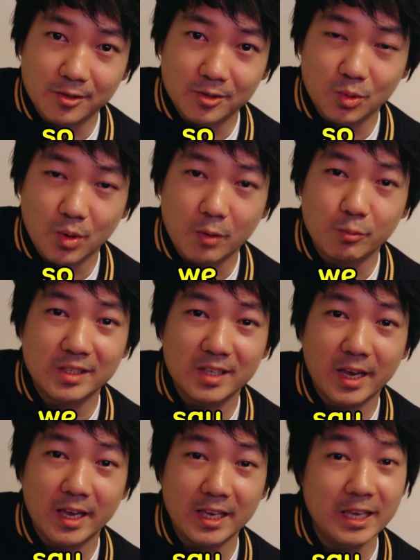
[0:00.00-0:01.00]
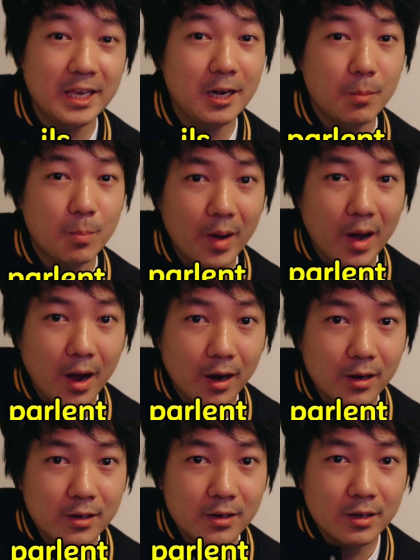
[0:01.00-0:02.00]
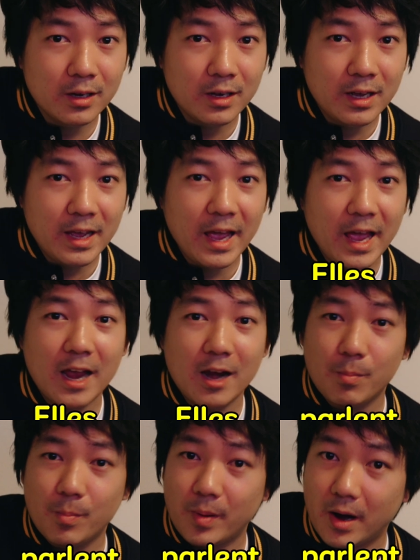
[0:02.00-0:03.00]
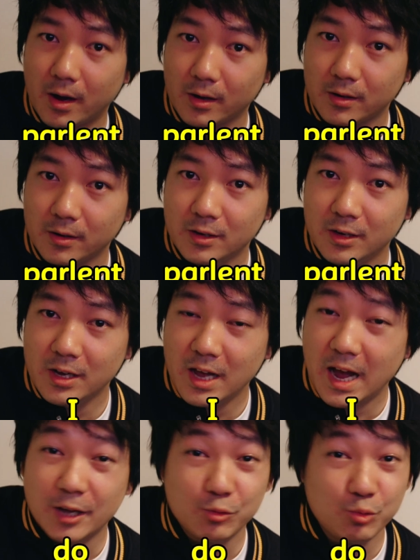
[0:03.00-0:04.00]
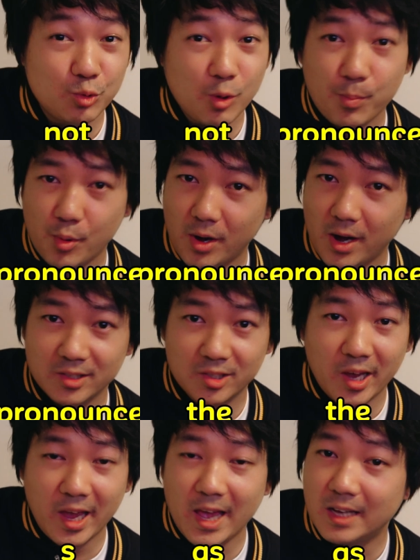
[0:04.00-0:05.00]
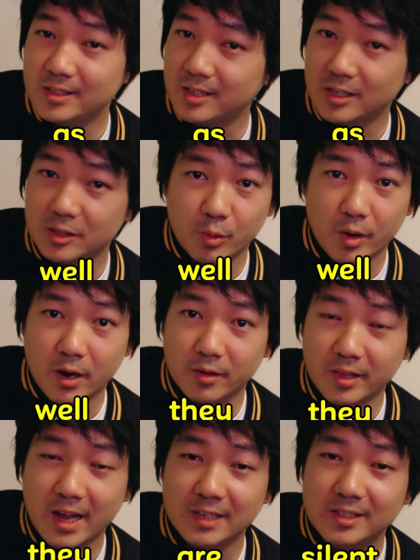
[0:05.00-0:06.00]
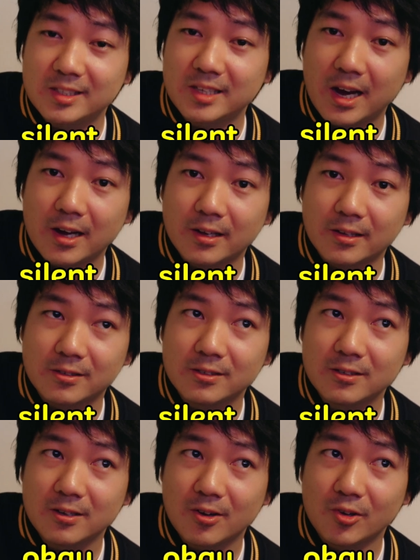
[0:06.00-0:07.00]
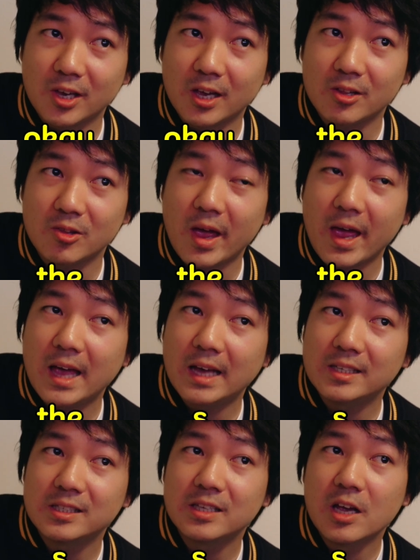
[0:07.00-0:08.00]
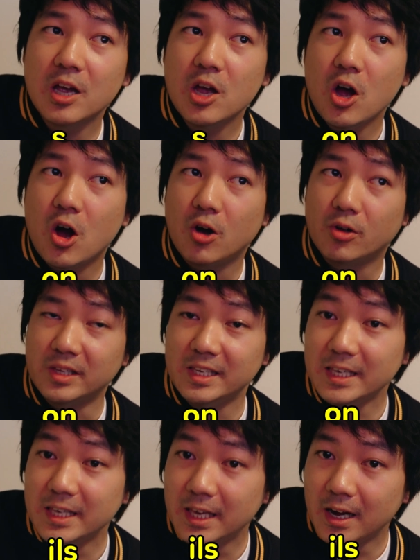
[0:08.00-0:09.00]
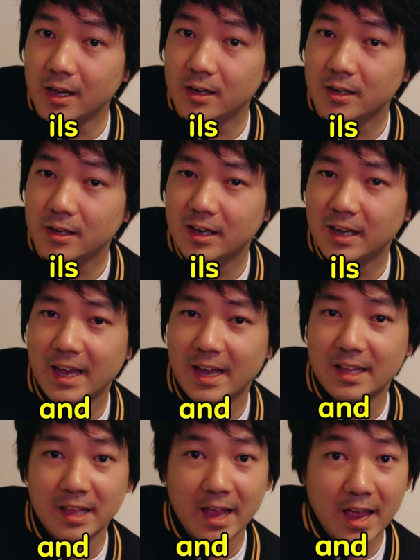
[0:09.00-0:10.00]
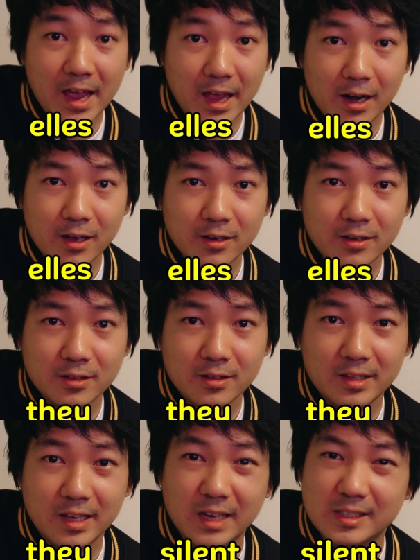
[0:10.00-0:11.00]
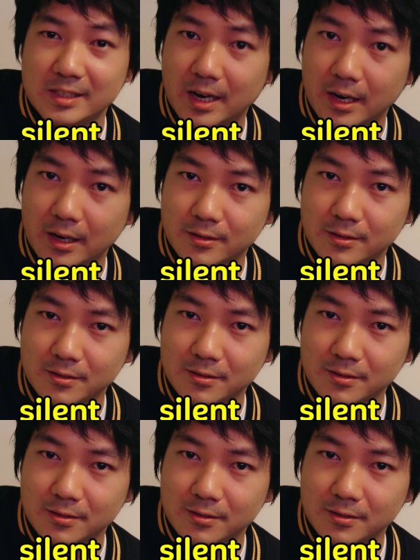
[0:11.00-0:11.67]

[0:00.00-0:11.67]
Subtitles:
So we say il parle, elle parle. I do not pronounce the s as well, they are silent. Okay, the s on il and elle, they are silent.